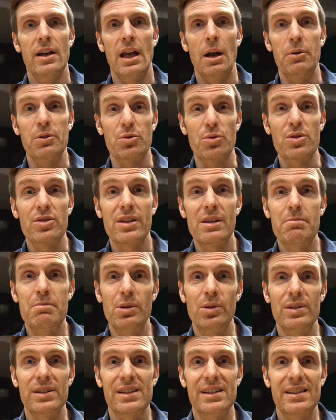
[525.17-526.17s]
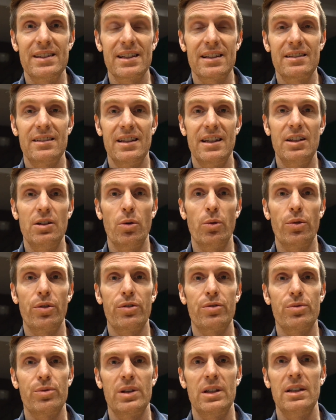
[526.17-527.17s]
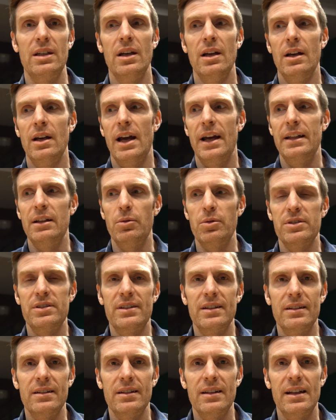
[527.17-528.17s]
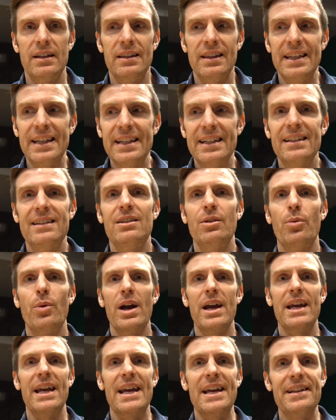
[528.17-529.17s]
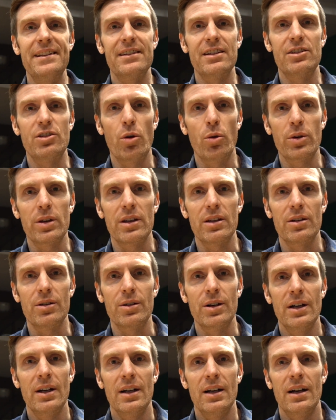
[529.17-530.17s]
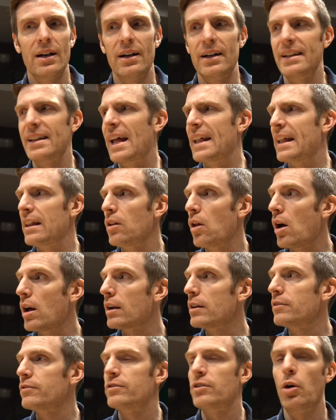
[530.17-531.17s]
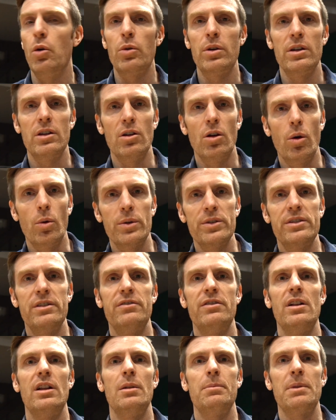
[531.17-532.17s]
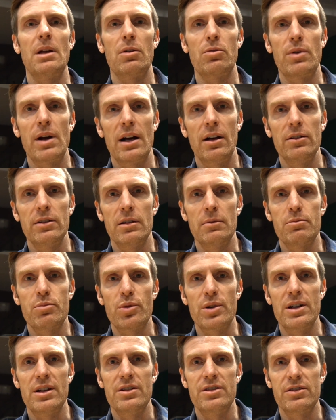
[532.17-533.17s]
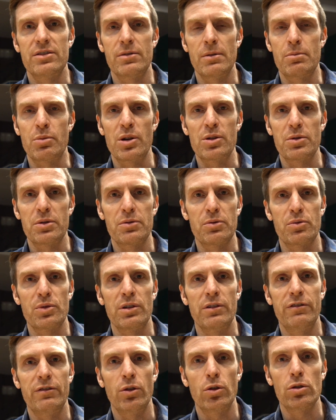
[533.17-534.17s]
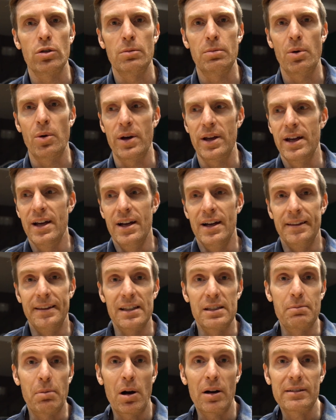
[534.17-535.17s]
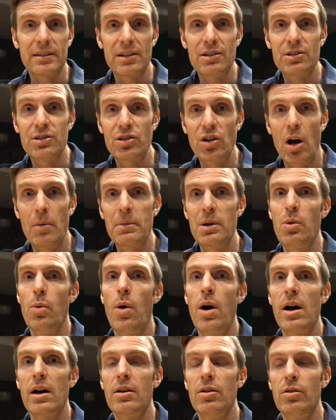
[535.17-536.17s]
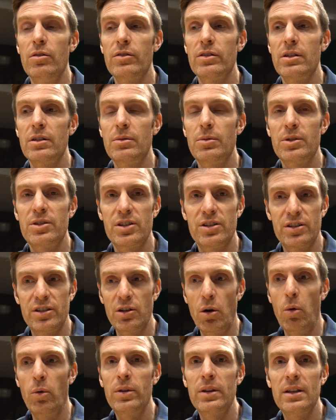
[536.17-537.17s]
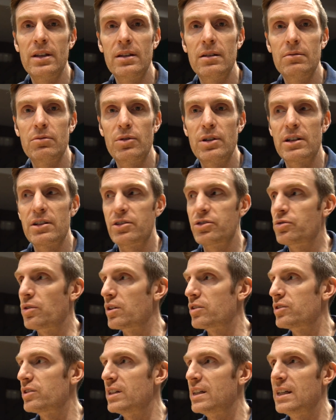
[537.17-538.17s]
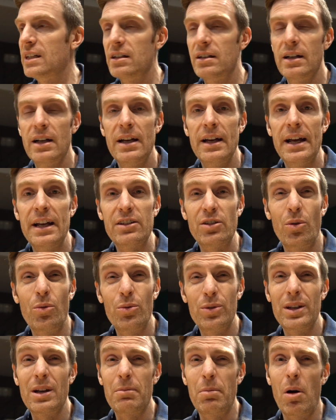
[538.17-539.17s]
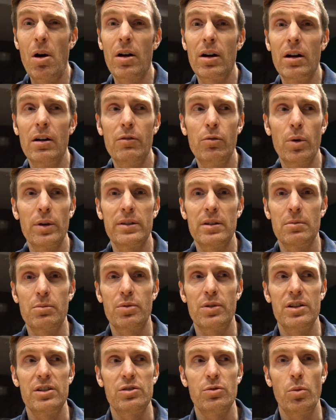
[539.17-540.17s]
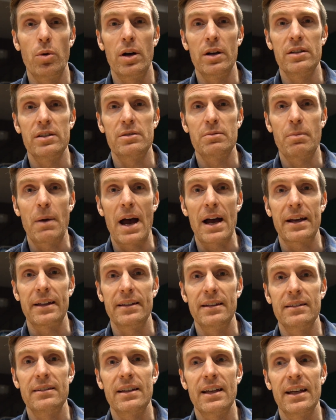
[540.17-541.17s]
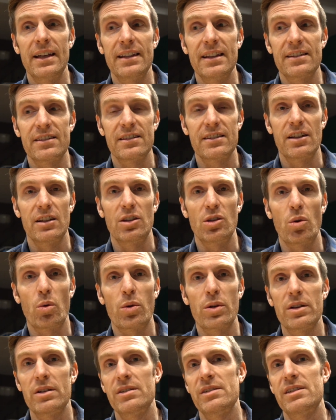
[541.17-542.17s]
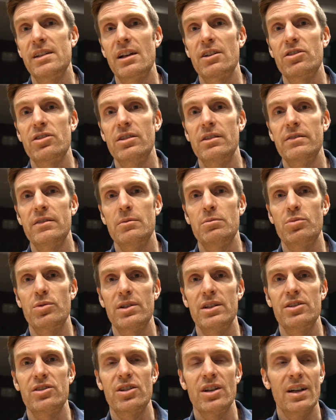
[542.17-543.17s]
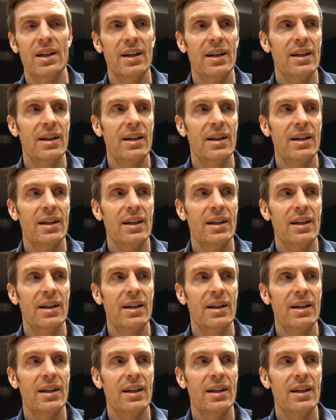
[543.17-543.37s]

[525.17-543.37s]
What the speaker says: It was originally built in 1603, and it leaded the way into Tokyo. And a lot of Tokyo was developed around the bridge. The bridge was a real focal point. This part that you saw me walk over, which is the only reconstruction here, is only a part of what the bridge was back in the day. This is the northern section of the bridge.